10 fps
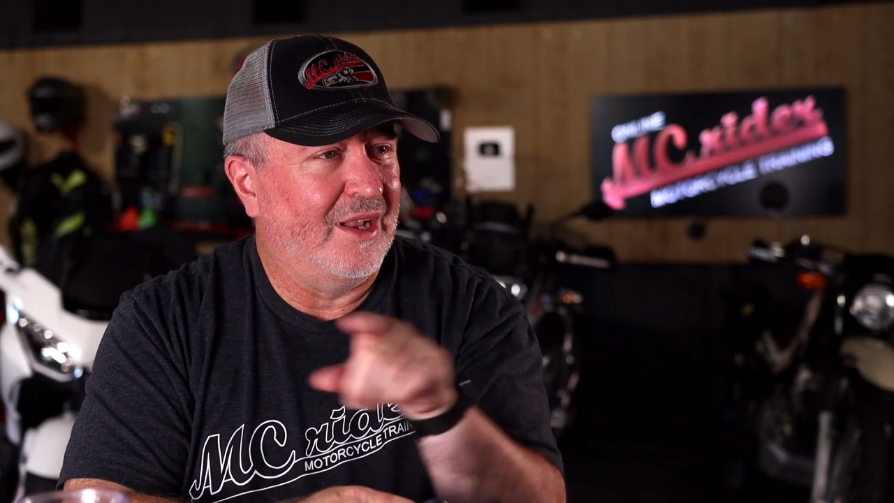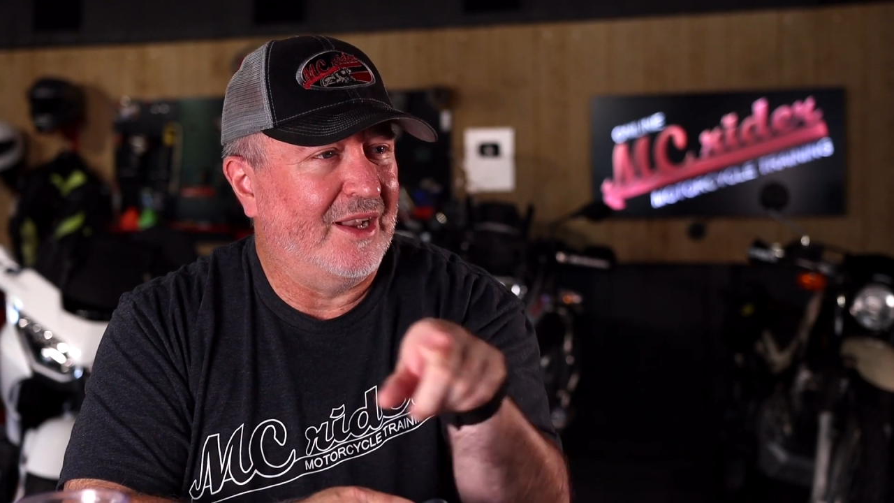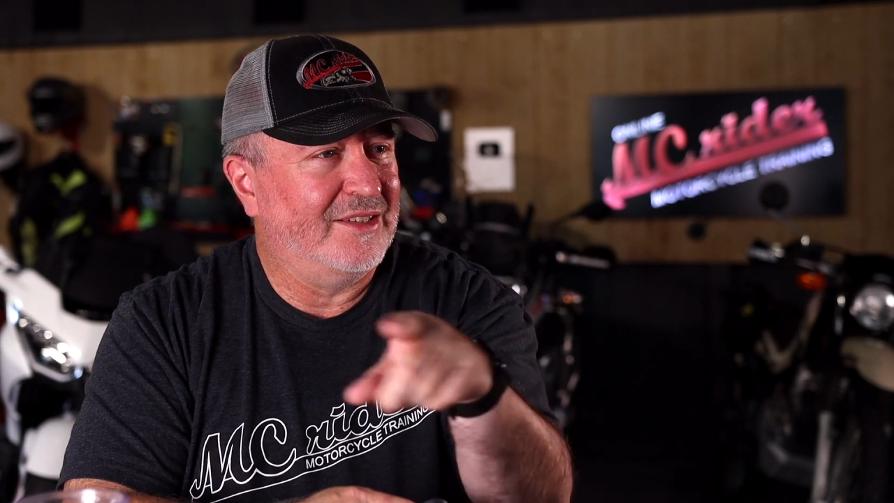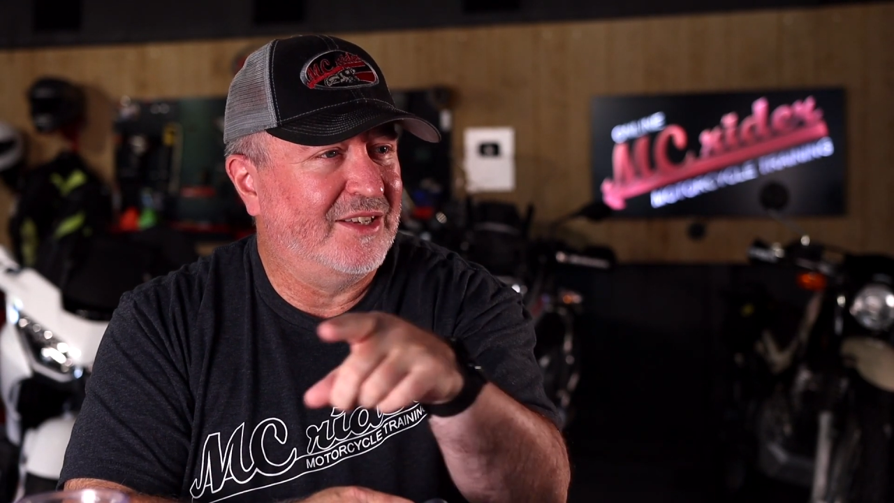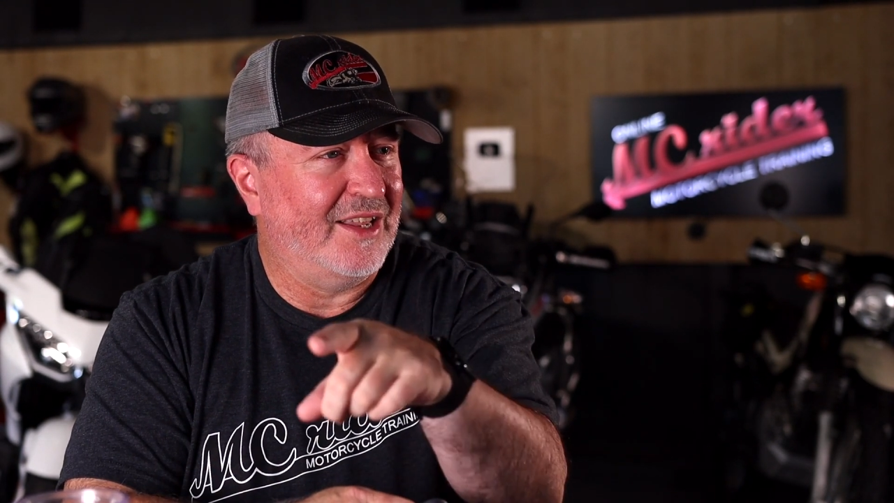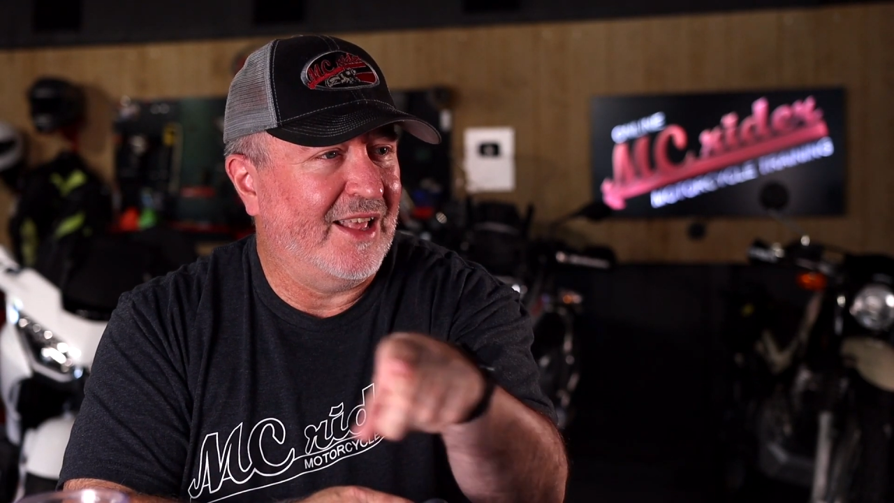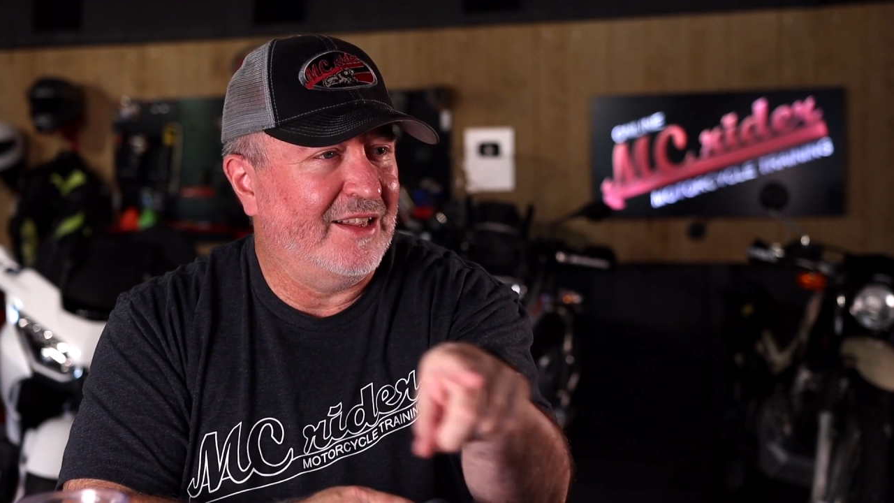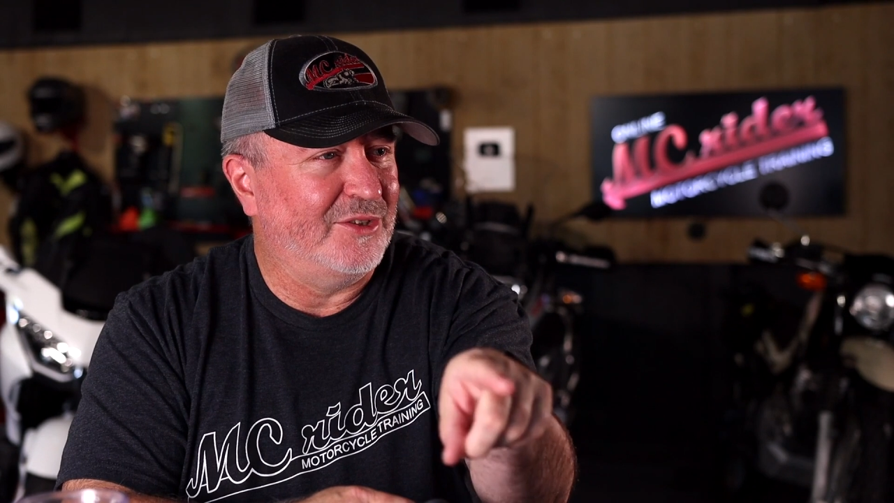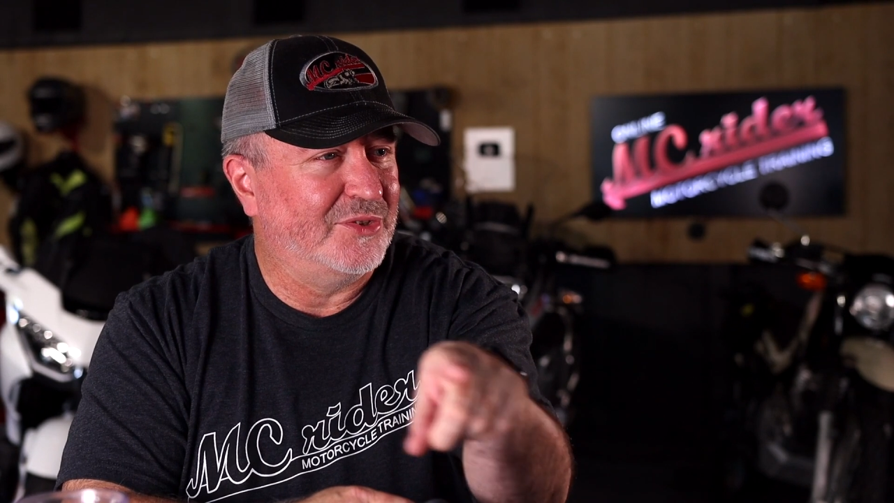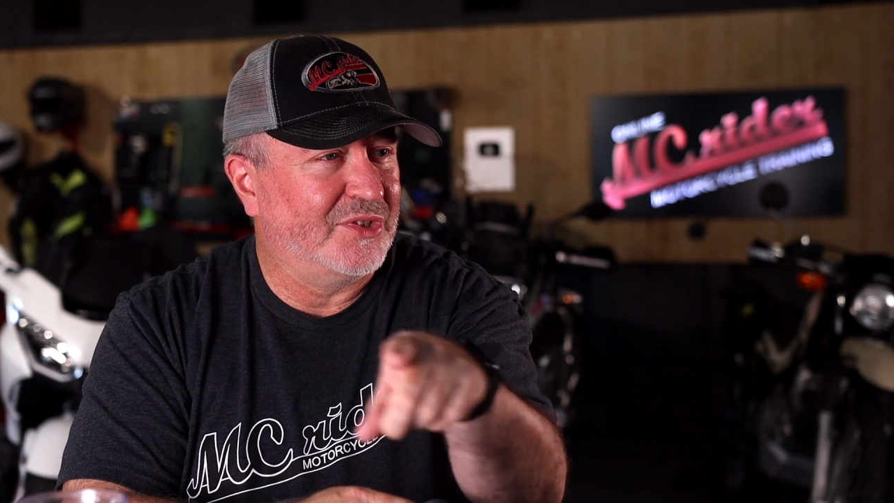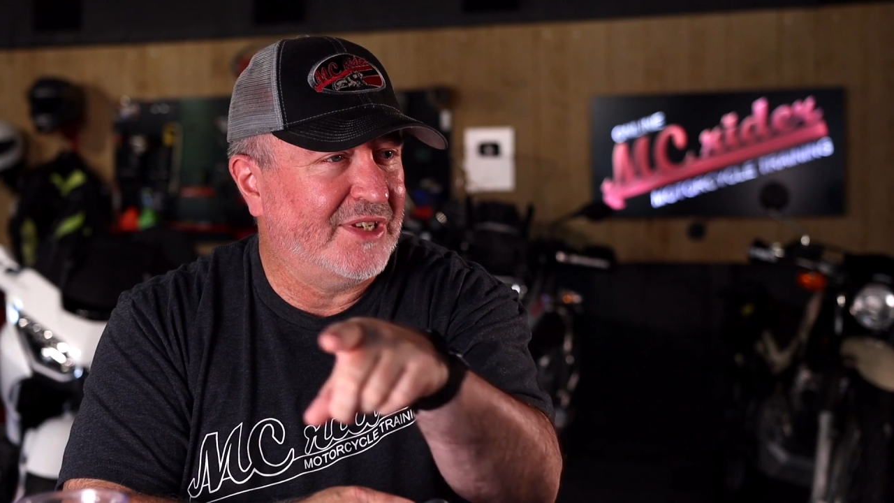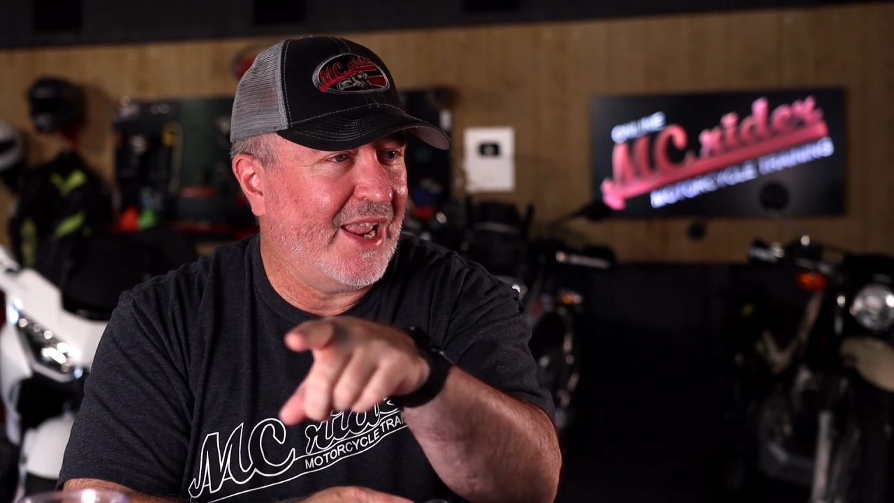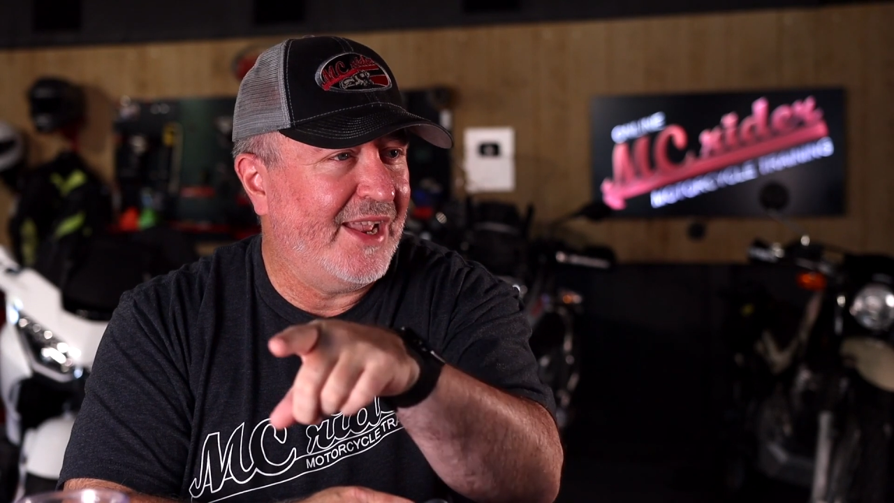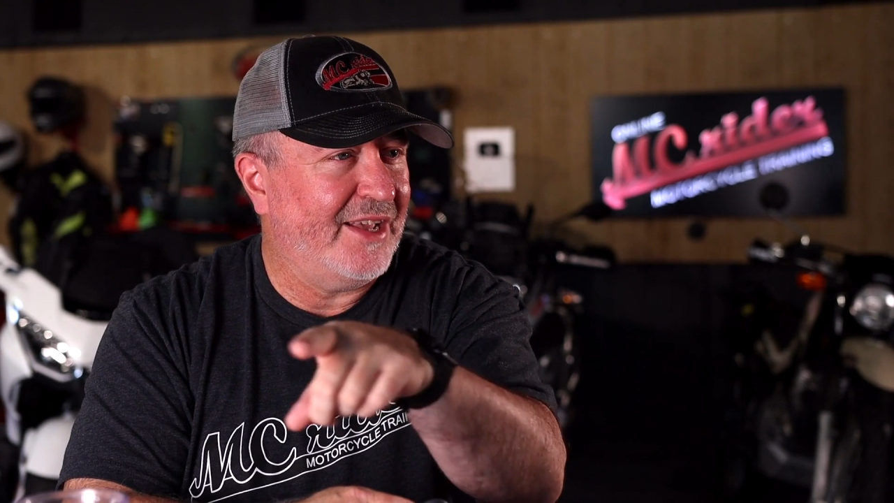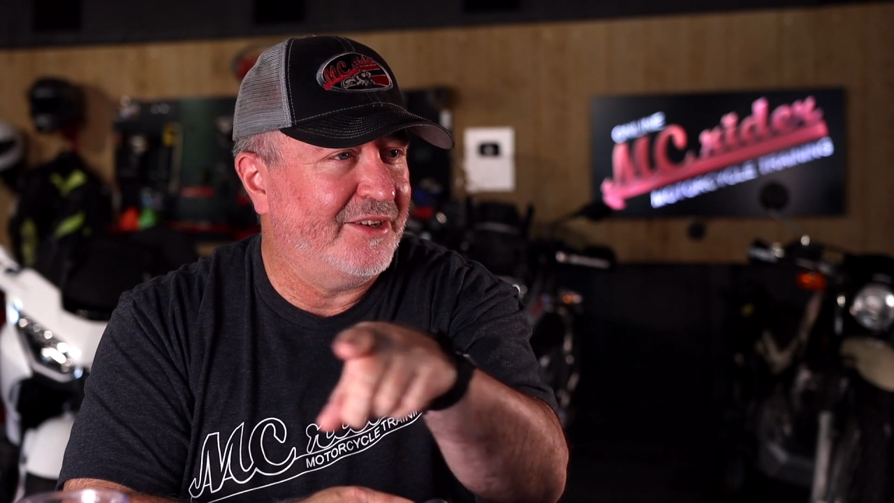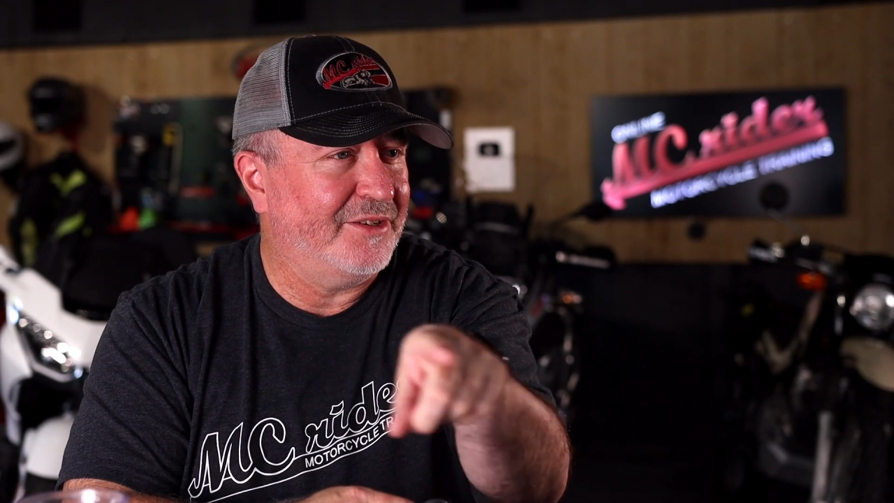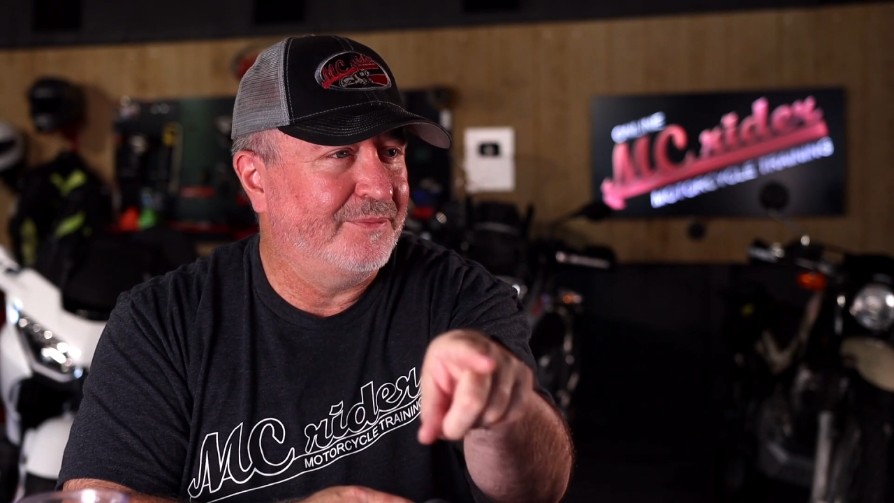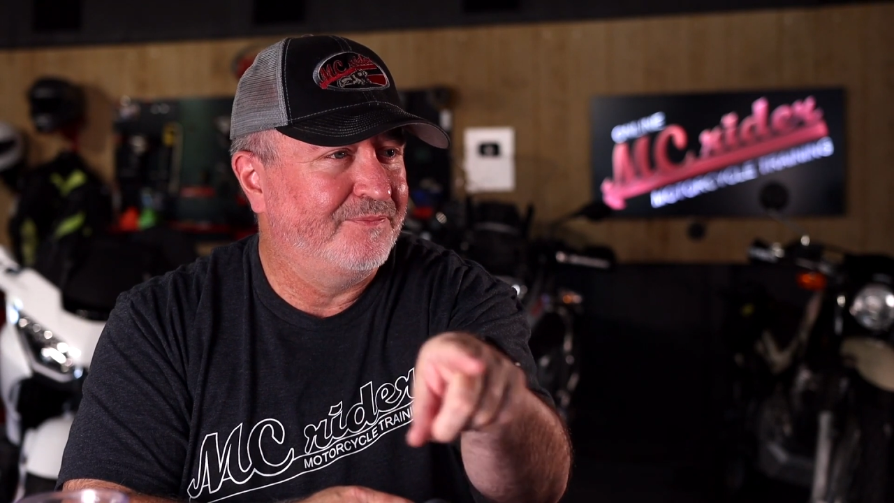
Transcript: I can see that little stand